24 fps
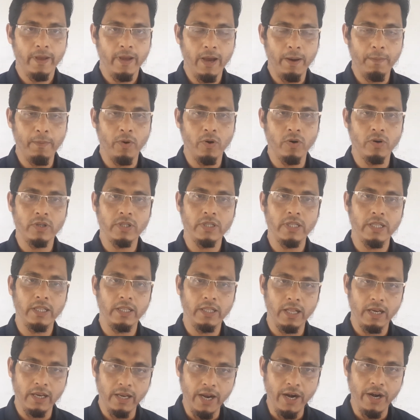about
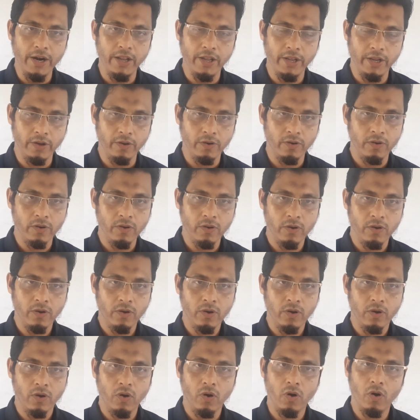the landing
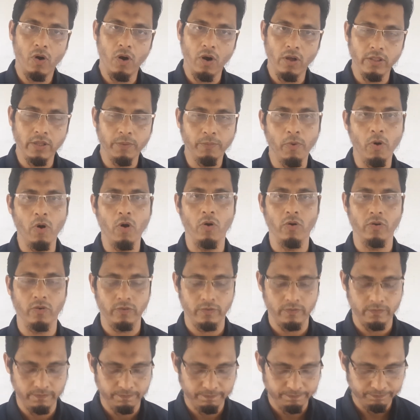on the moon.
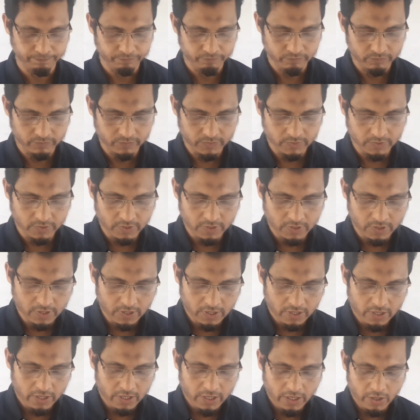
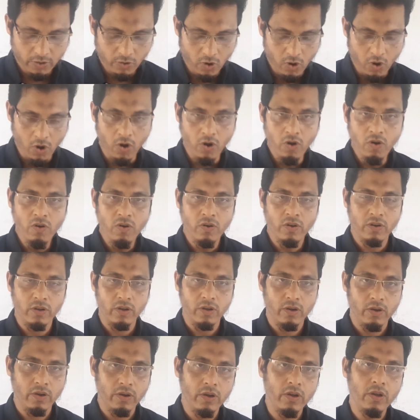You know,
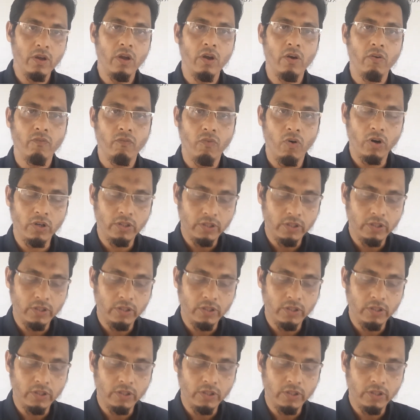for